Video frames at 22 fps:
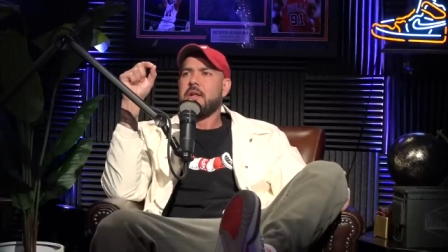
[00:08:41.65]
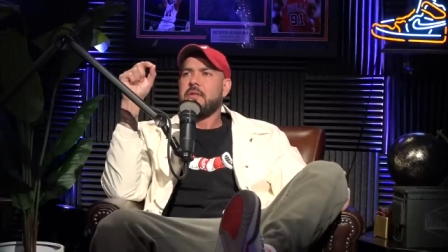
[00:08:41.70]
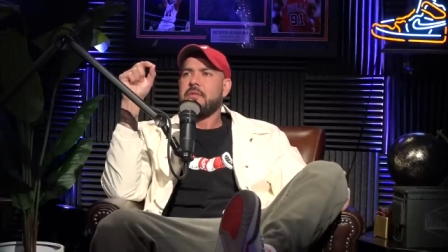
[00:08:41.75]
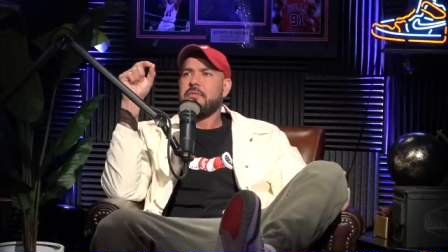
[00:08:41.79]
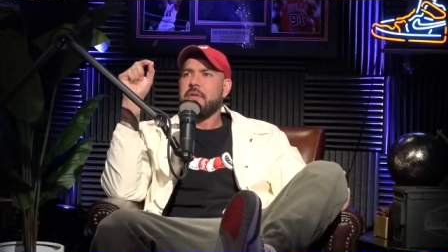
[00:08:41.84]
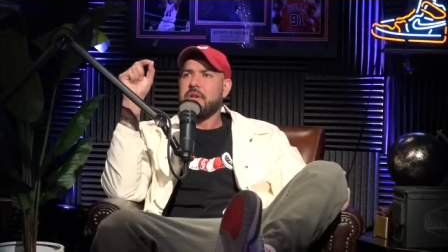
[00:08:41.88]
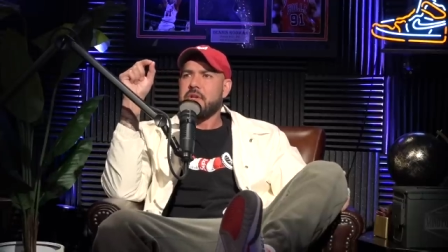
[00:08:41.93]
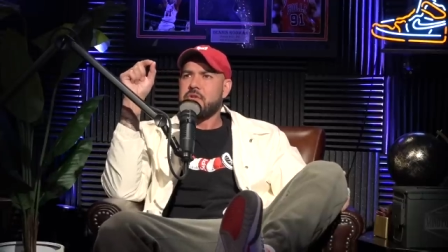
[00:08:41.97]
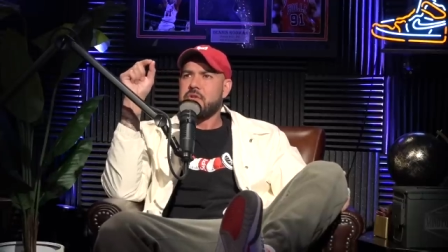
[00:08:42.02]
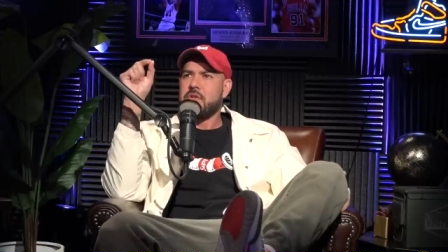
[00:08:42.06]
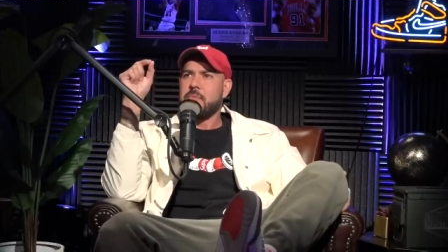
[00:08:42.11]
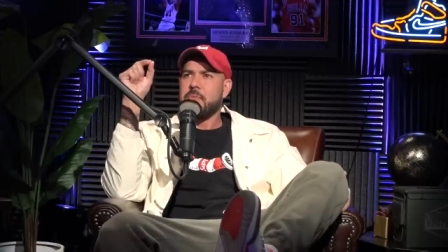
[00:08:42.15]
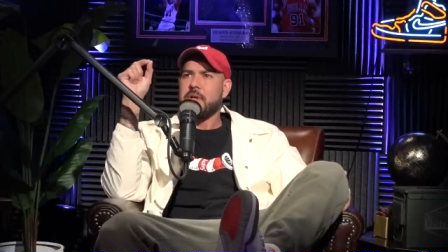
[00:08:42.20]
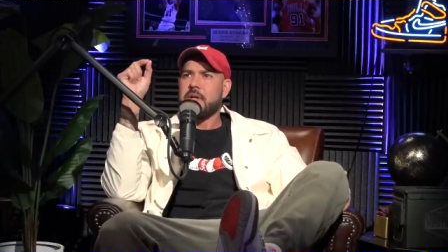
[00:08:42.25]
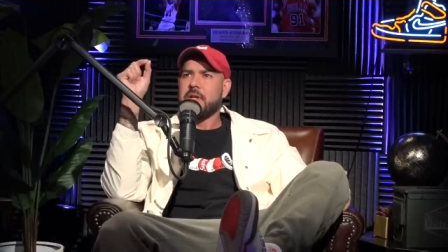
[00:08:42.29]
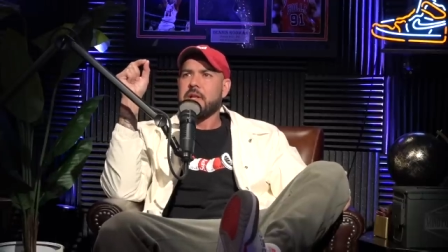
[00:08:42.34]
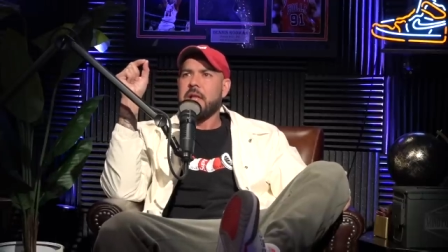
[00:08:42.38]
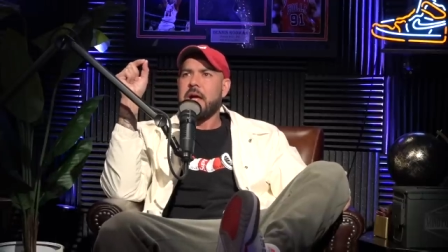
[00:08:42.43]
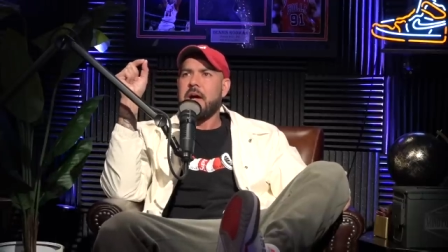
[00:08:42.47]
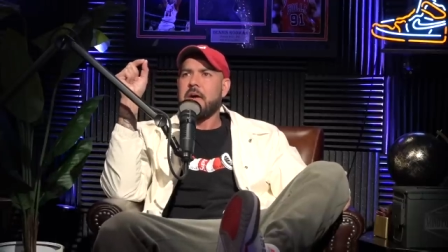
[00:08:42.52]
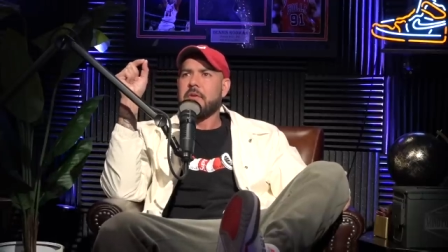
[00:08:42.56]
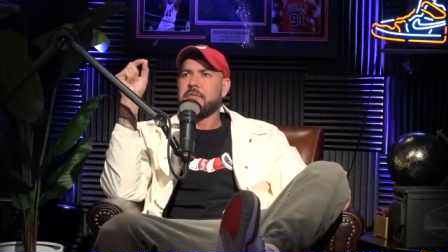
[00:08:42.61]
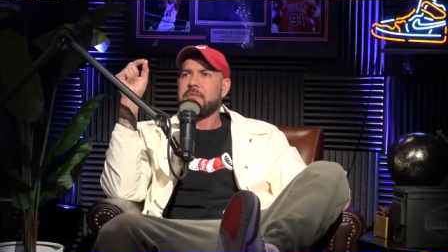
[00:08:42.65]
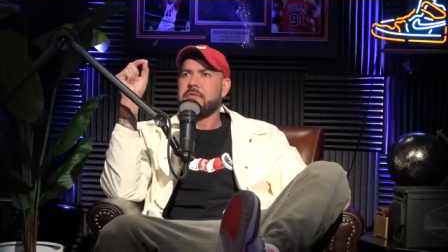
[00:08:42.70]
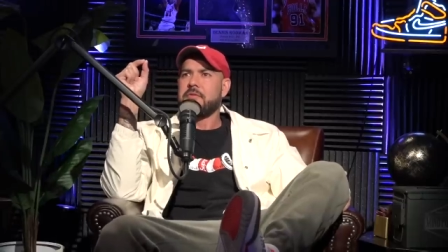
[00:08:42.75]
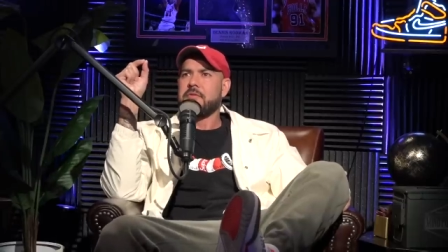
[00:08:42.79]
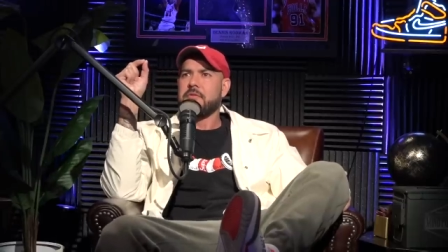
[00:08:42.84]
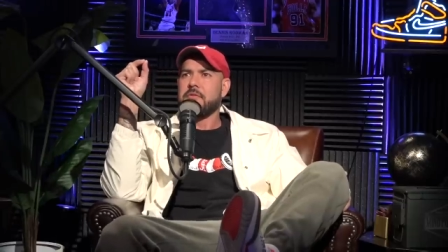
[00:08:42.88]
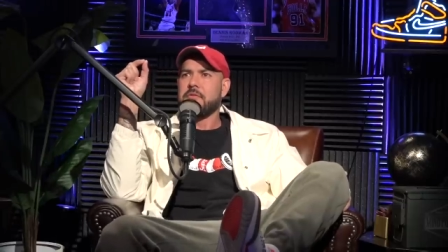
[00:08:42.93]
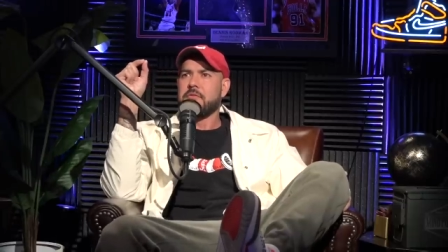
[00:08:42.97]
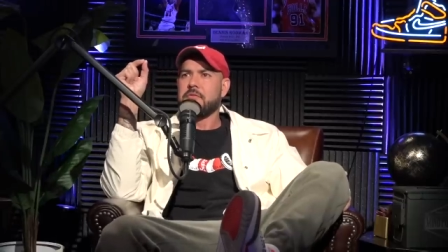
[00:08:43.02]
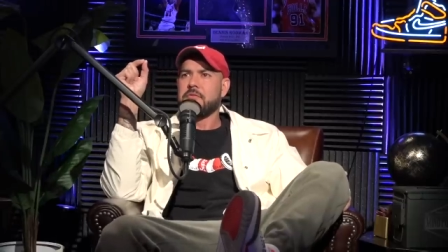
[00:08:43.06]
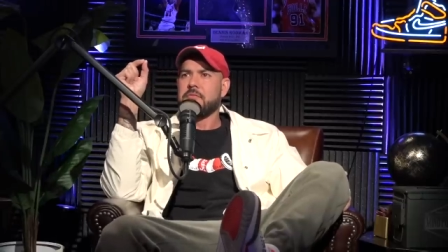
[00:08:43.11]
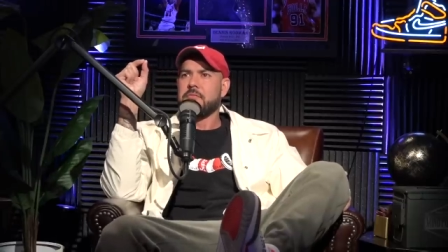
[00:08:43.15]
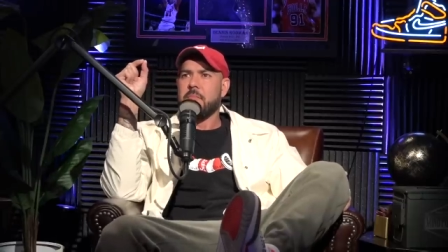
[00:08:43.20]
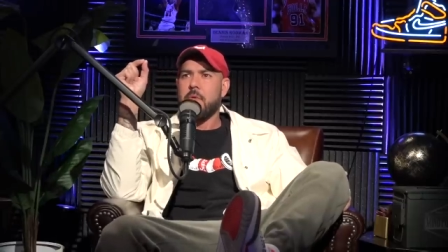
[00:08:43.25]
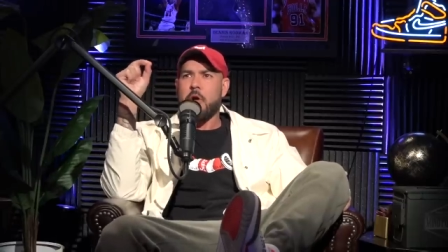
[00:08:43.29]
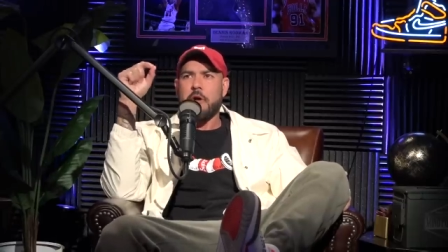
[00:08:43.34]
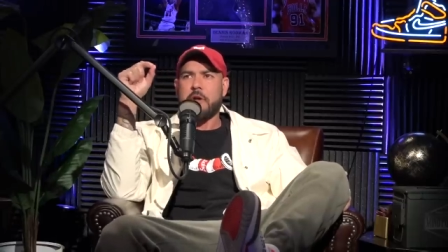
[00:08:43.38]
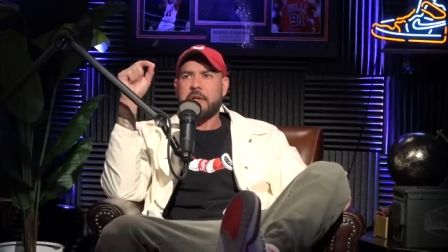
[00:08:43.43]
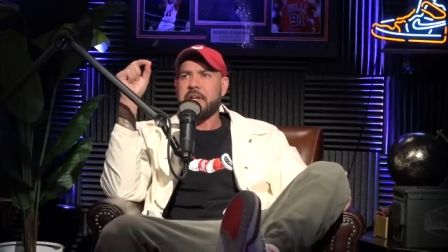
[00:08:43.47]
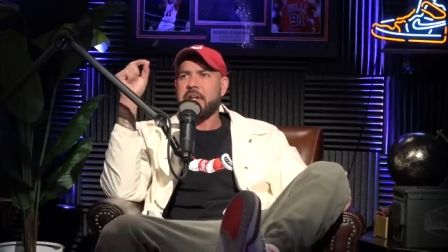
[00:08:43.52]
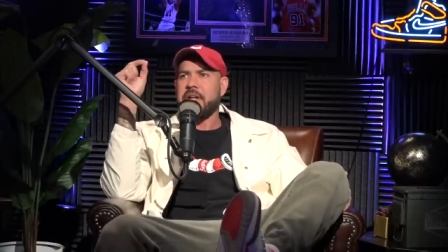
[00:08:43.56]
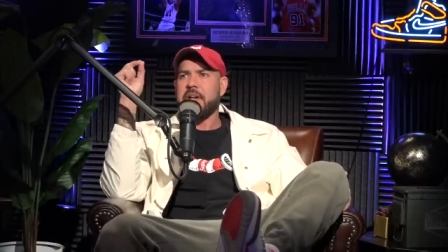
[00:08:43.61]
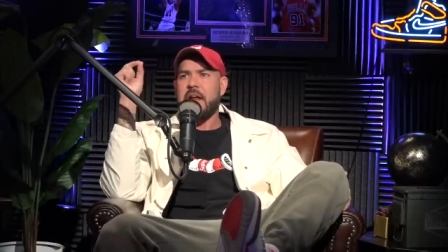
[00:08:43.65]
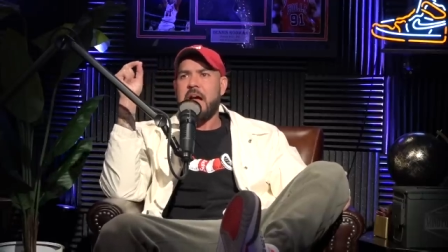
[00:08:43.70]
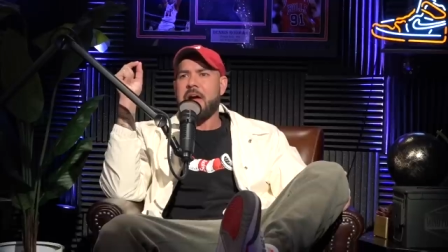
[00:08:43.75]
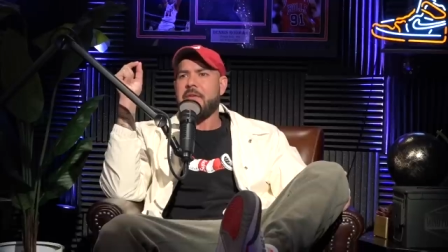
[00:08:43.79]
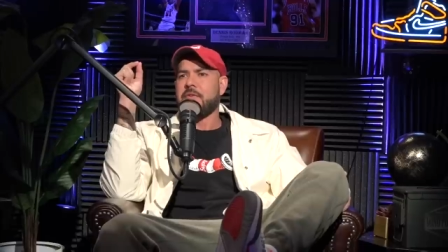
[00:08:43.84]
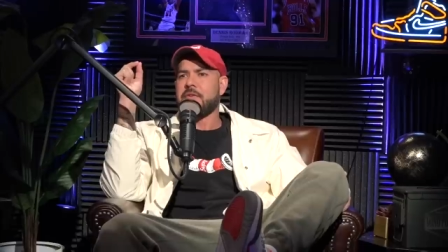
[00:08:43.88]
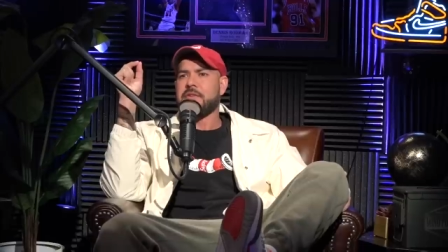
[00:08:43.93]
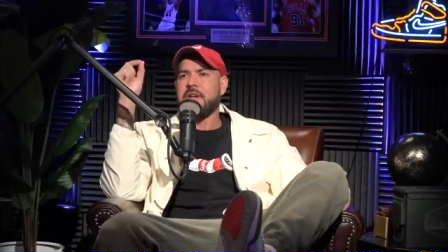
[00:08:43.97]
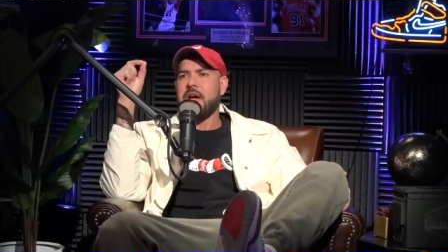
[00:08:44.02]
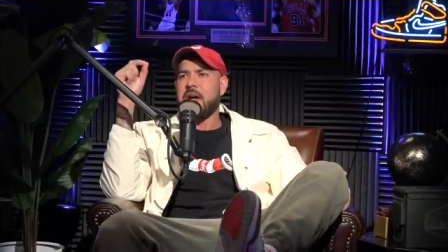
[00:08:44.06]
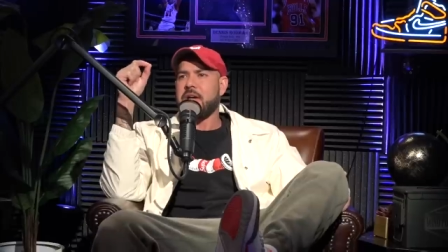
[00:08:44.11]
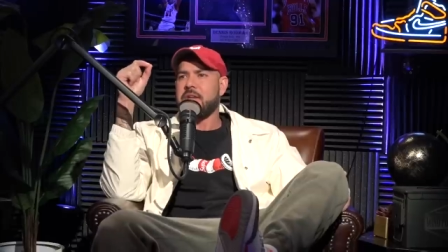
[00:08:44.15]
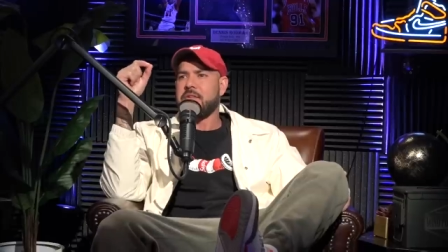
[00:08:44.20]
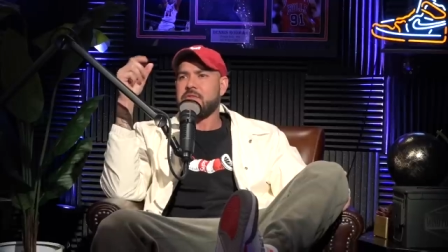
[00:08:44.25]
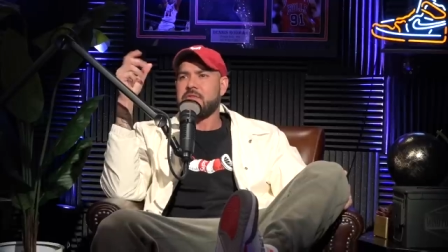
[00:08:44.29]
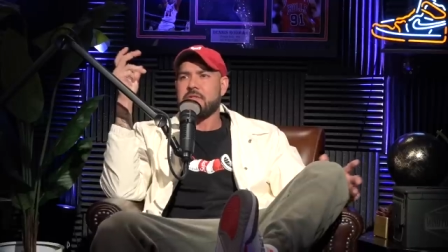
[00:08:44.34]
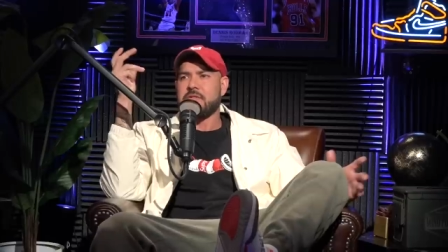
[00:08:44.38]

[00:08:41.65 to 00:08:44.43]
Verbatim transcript: they should be allowed to market and advertise